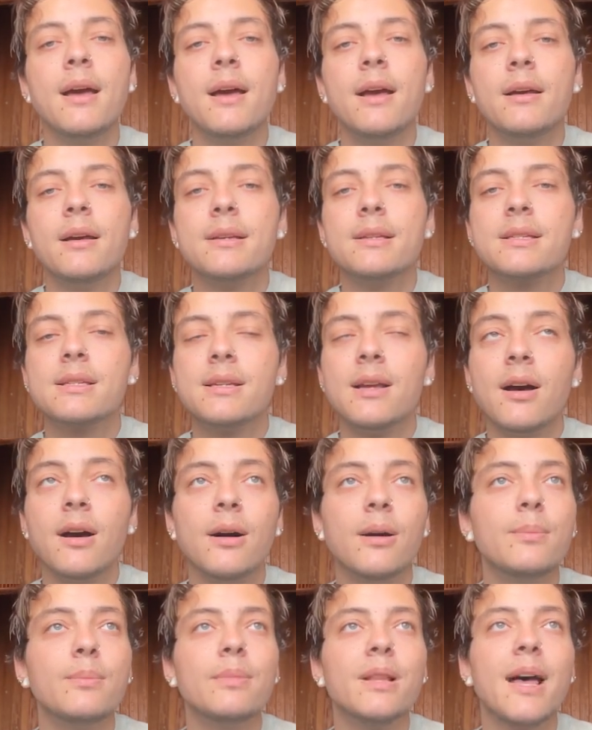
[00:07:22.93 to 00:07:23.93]

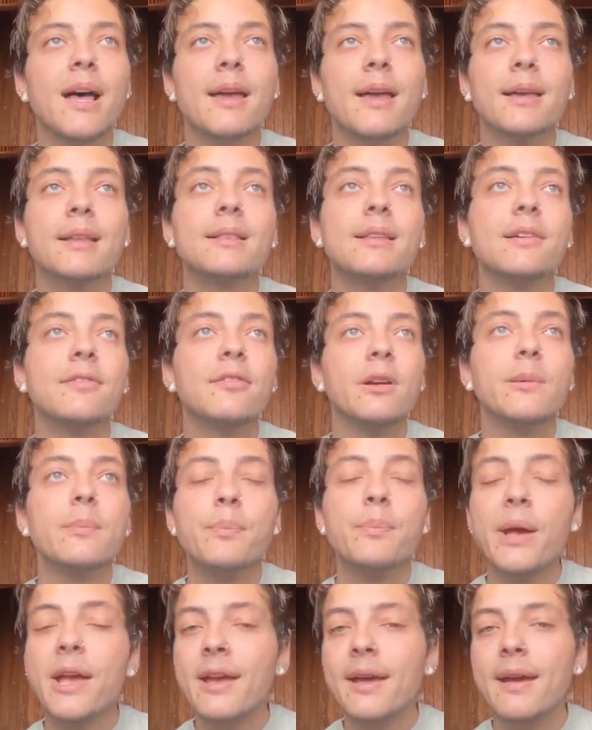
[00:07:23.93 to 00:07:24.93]
some like different
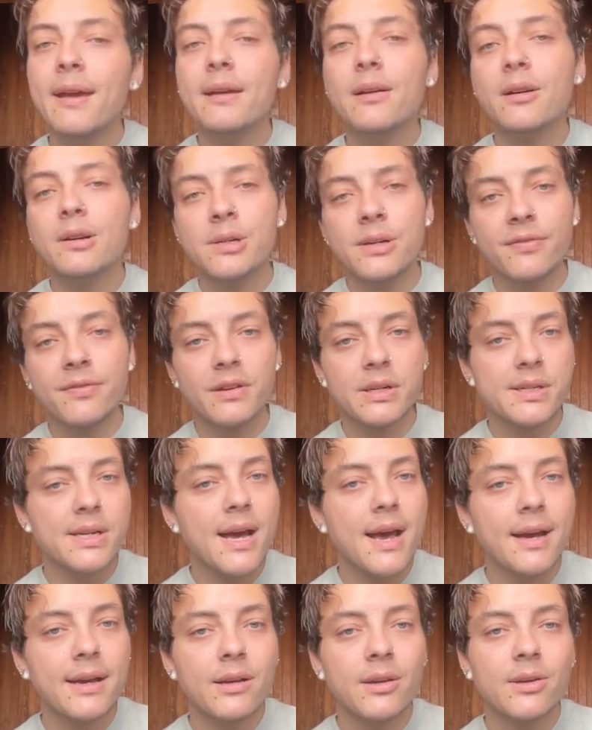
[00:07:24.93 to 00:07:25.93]
paint or different
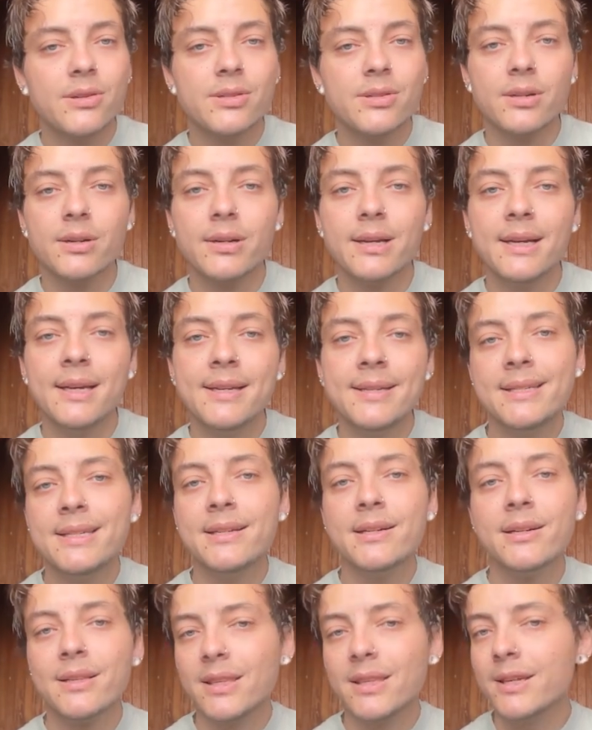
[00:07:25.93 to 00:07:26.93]
tiles or
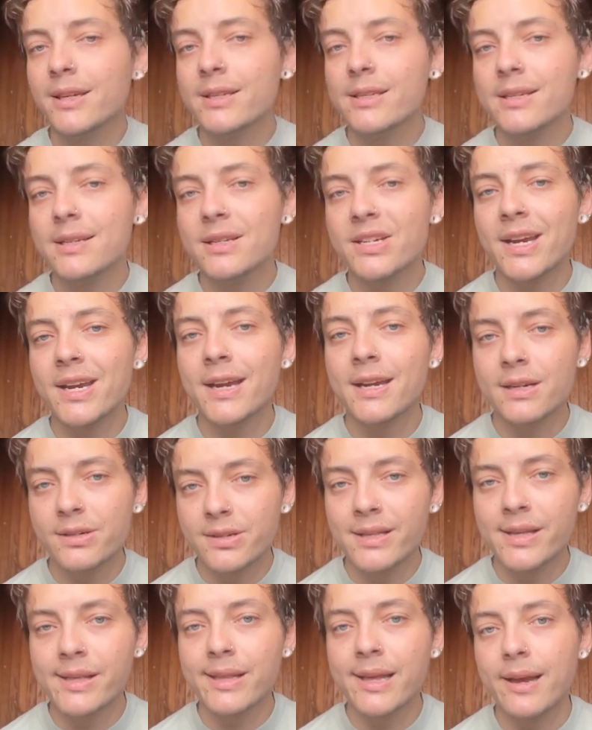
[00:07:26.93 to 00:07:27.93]
easier things to change
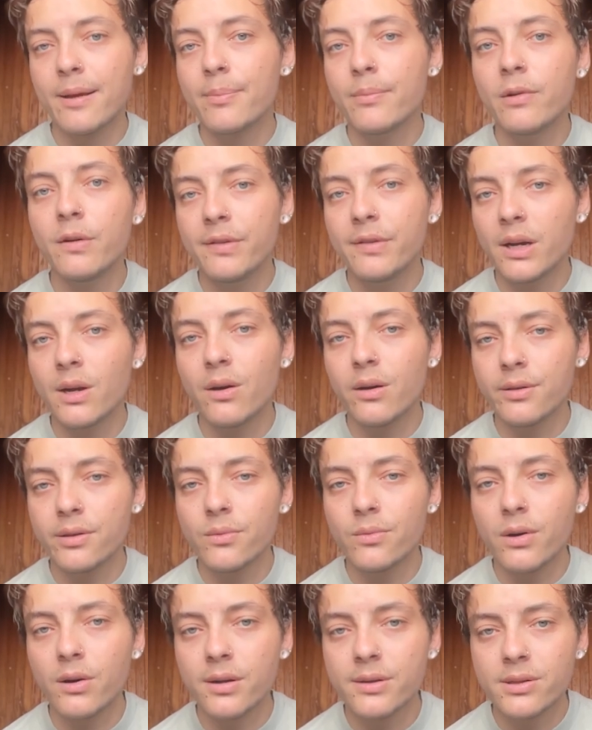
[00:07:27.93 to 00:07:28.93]
than like moving all the
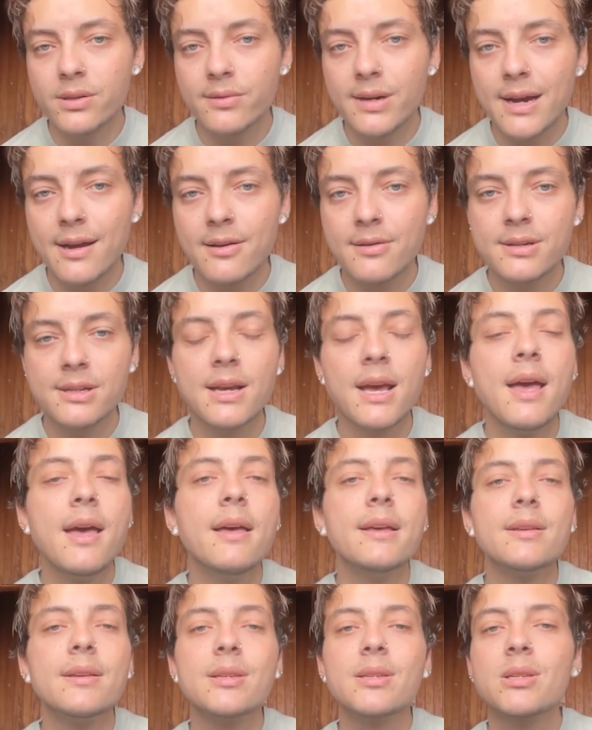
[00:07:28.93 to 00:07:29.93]
walls around.
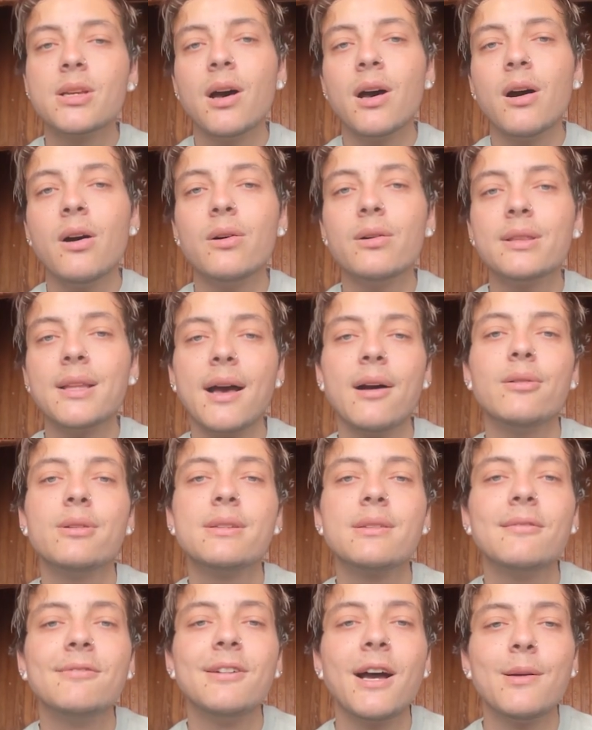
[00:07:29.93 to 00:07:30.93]
So that was
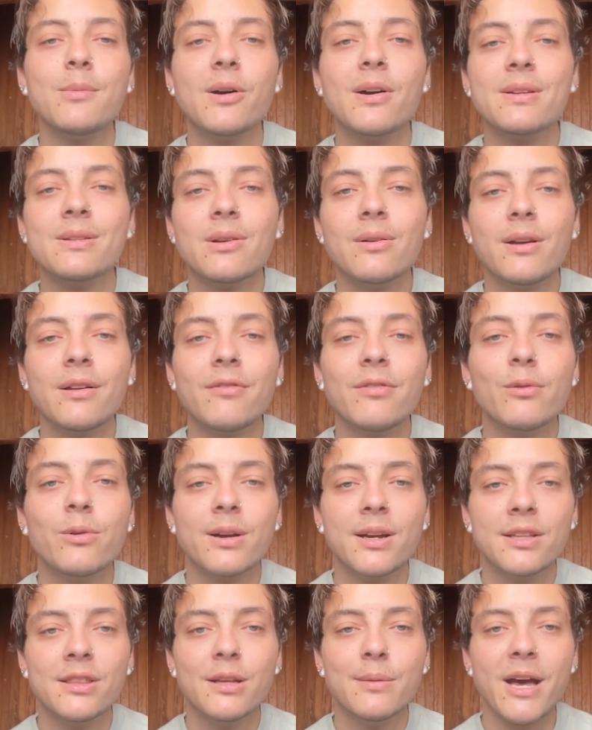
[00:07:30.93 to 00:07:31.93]
the vibe I was going for
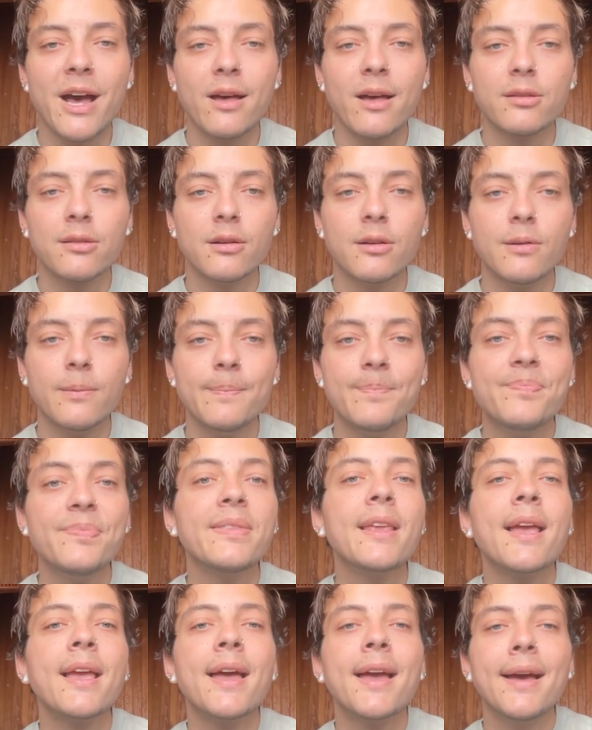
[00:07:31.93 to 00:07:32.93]
in the bathroom.
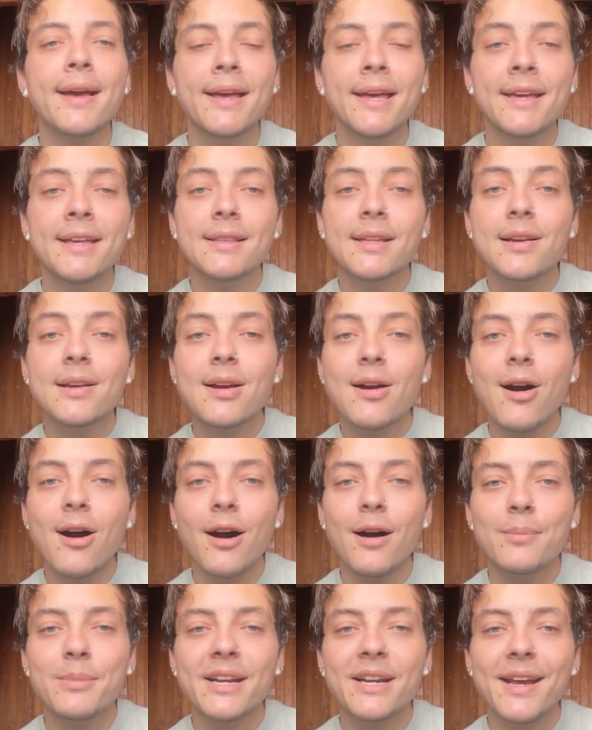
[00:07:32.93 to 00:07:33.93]
In the
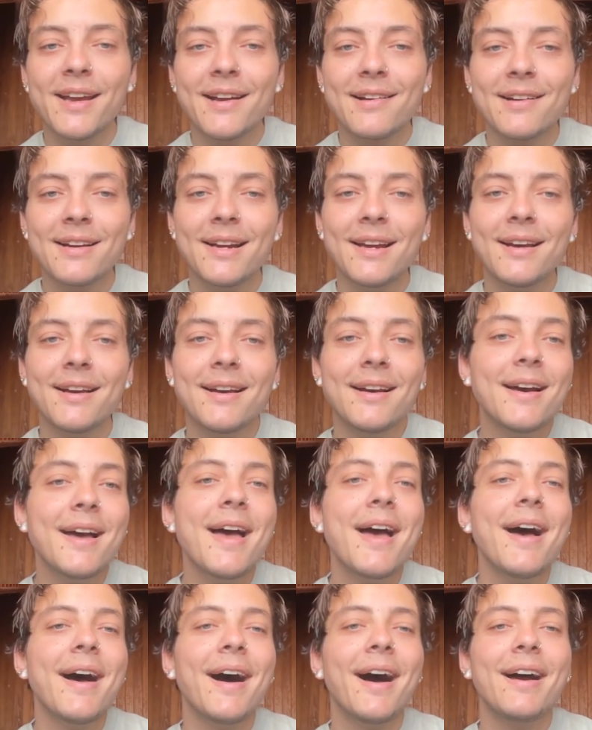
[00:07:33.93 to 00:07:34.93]
common area,
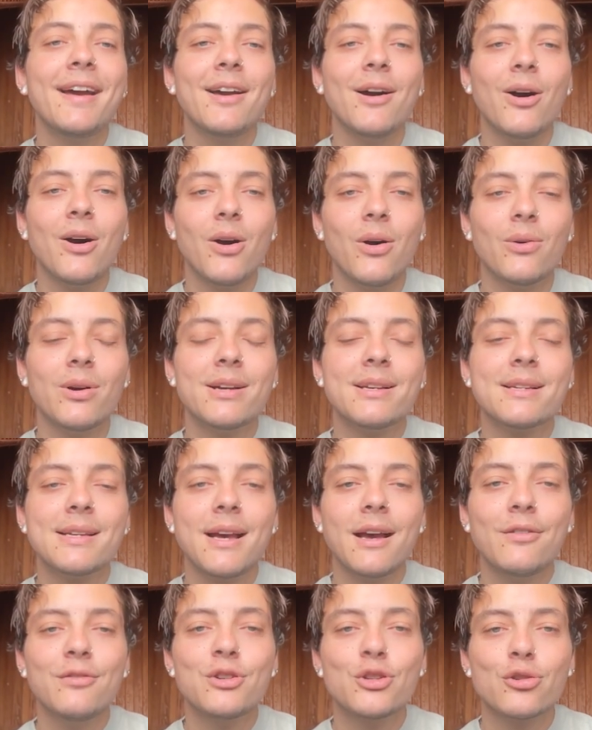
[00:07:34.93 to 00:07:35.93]
I always
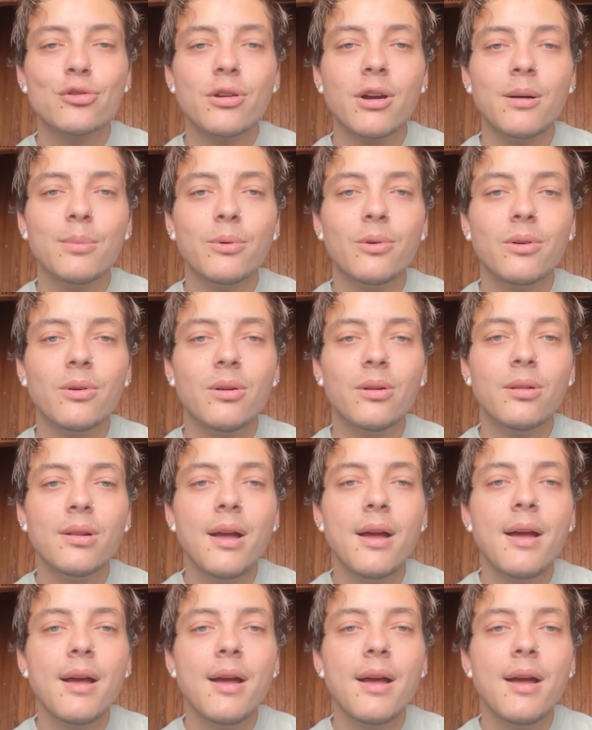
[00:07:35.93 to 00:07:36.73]
have trouble